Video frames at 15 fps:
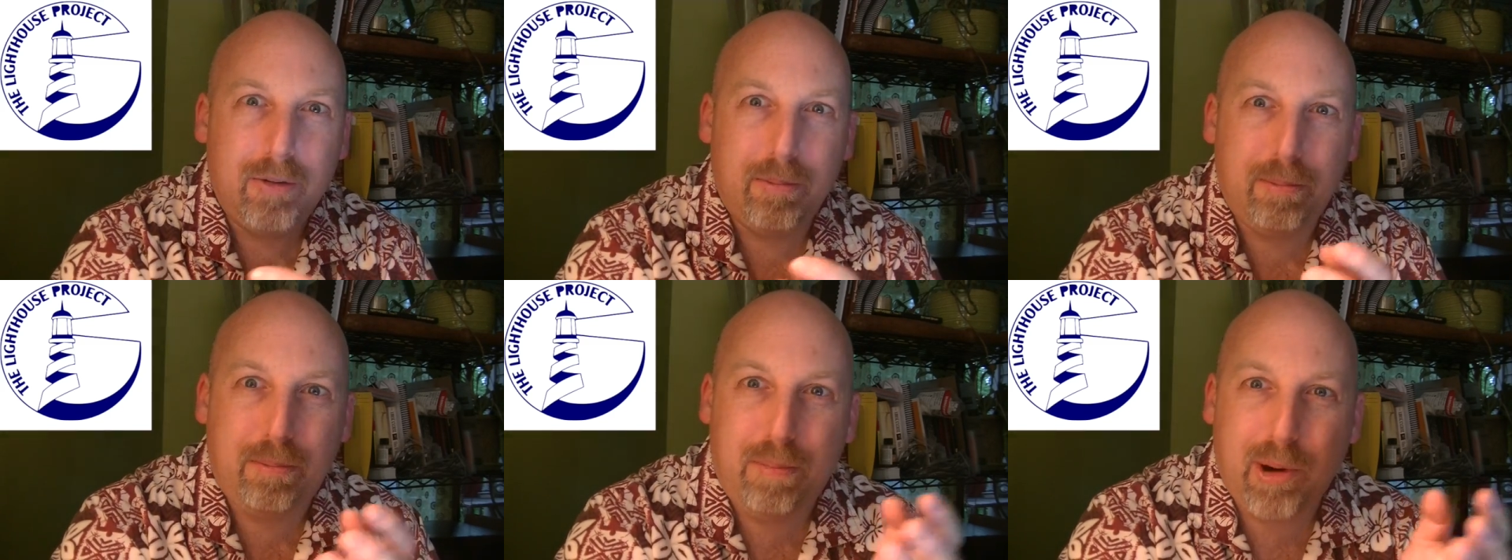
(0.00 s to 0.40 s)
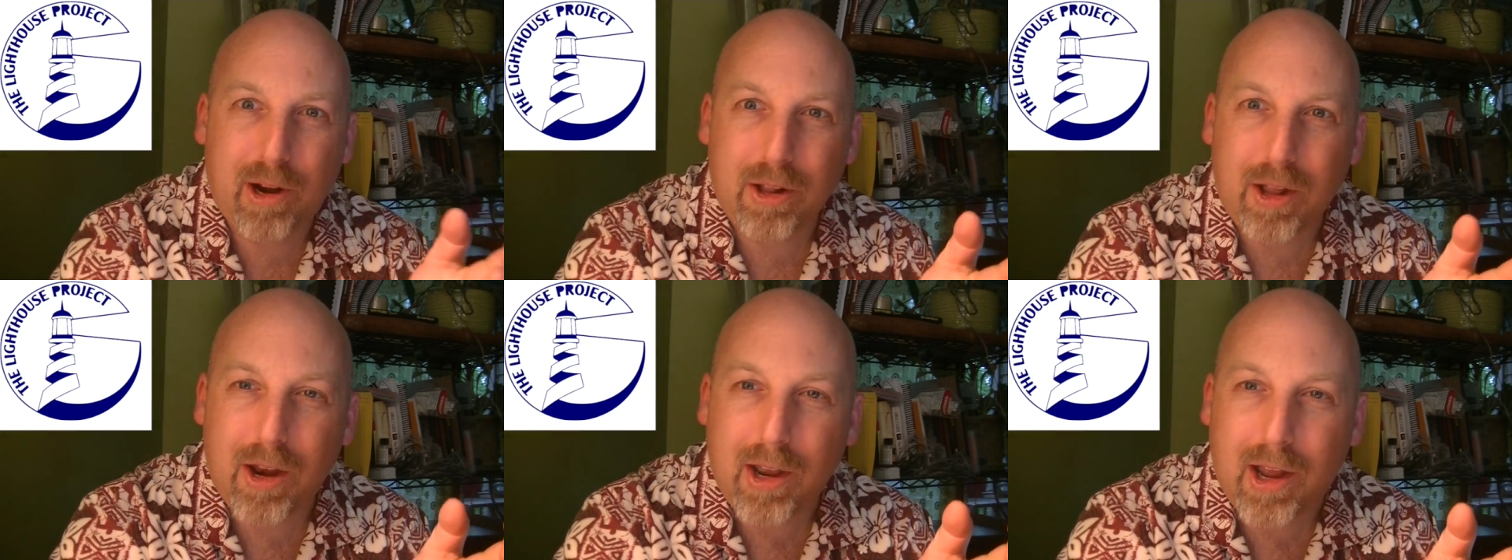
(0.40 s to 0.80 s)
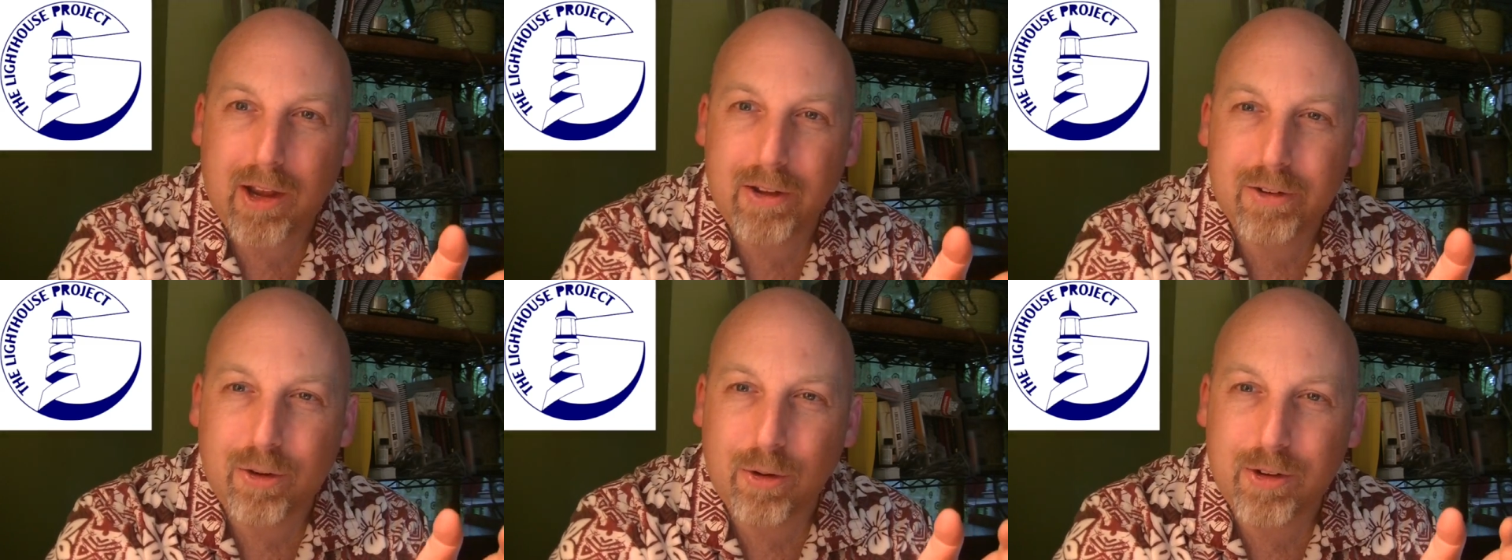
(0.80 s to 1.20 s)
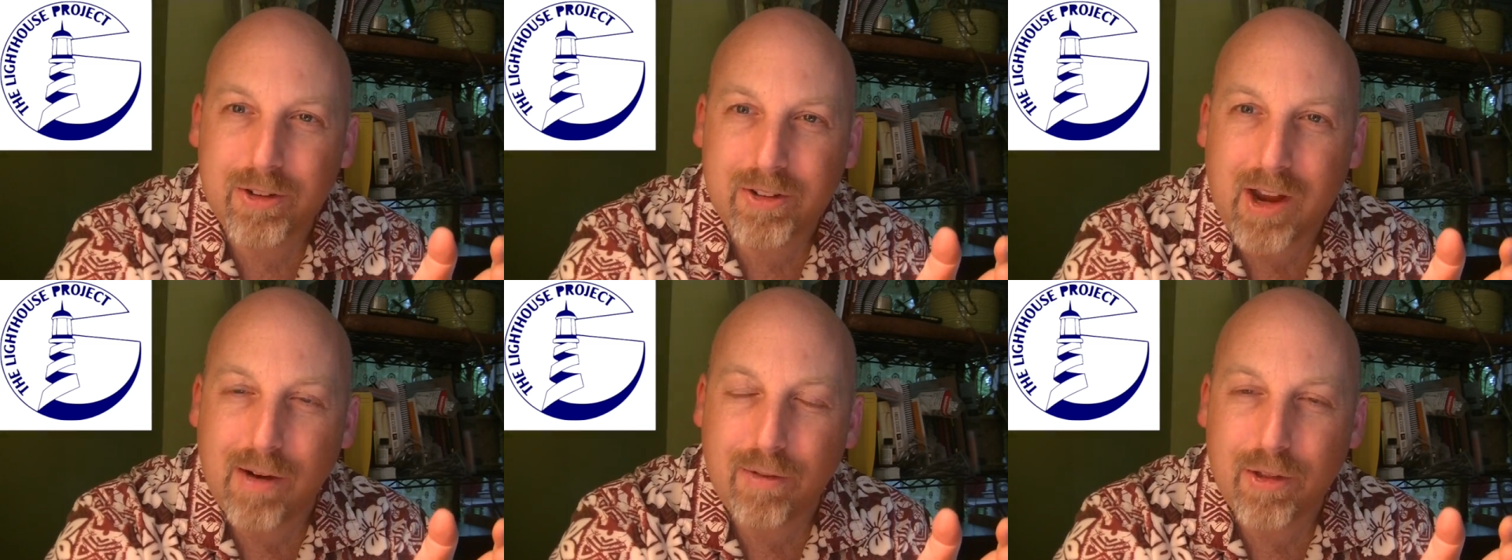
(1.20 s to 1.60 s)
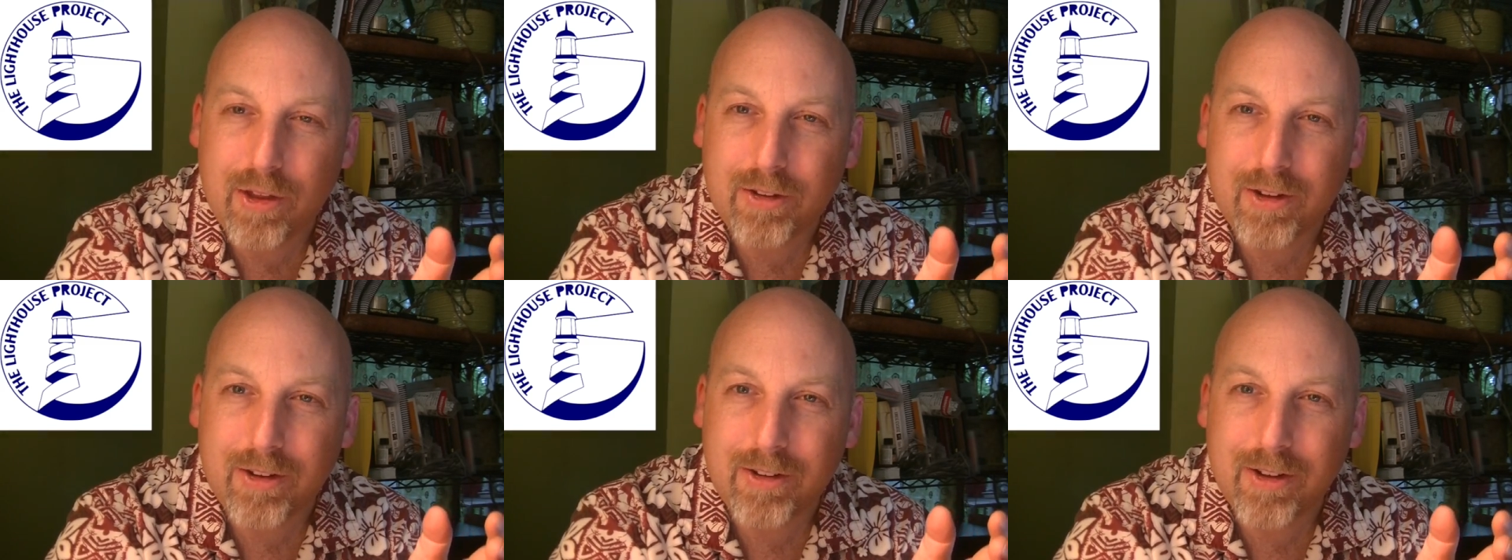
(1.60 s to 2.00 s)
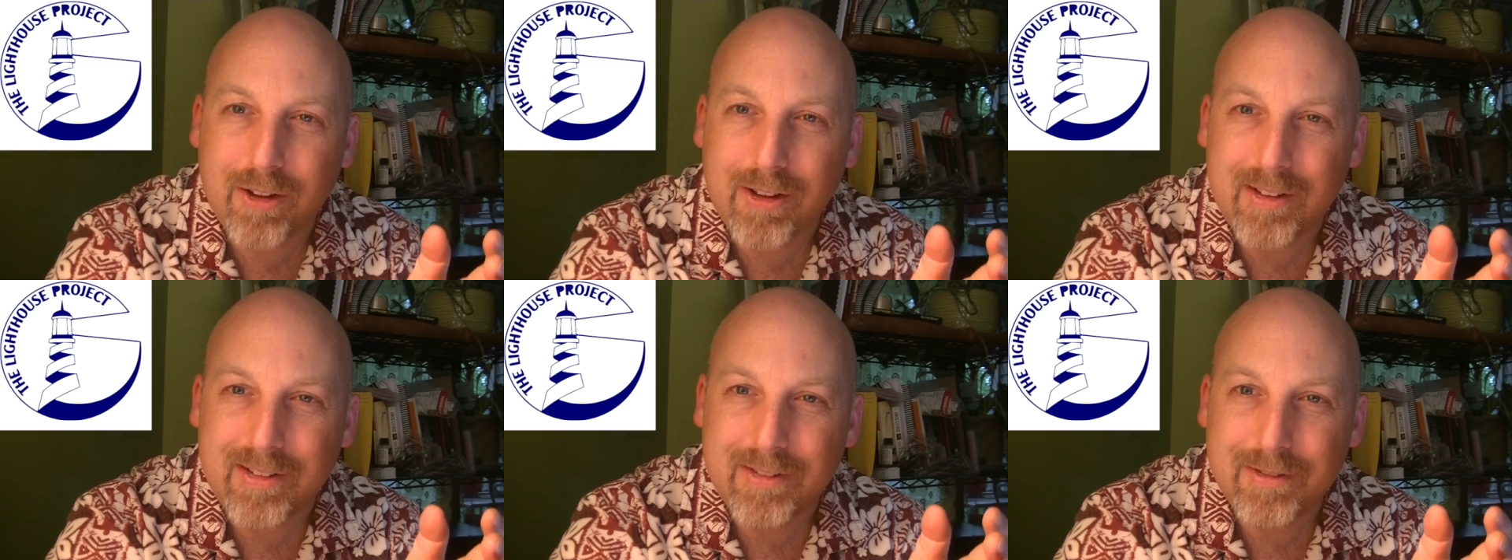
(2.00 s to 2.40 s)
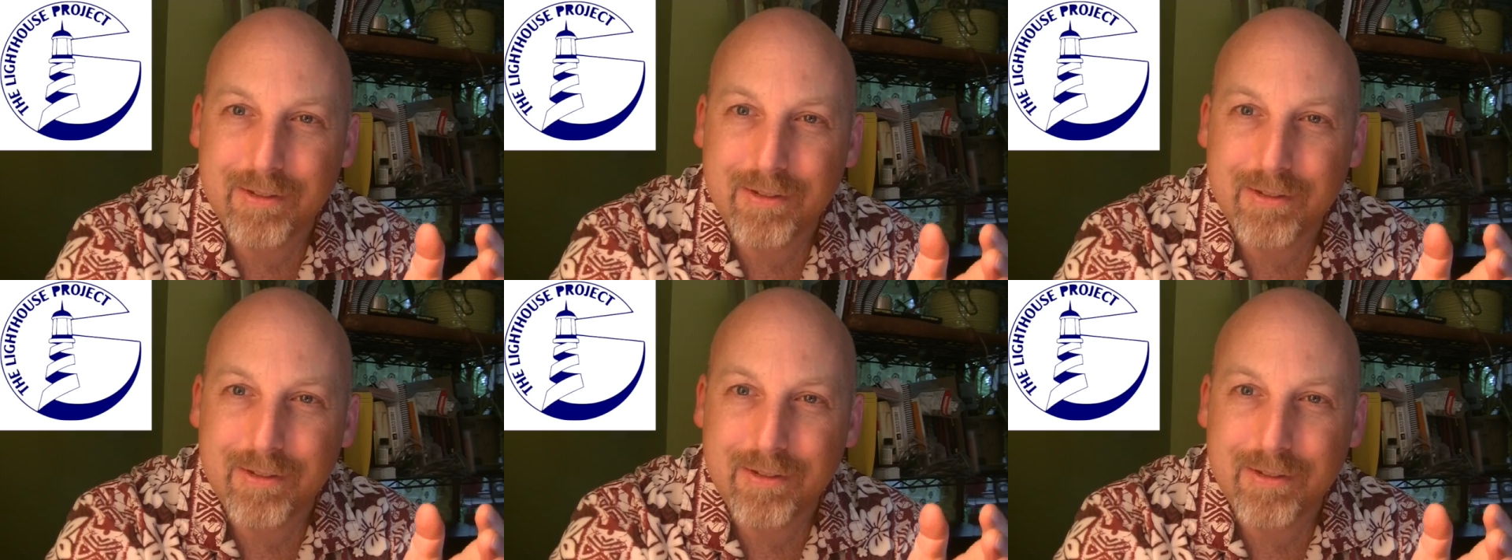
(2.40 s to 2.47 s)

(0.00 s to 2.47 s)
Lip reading: But a lot of guys don't discover this until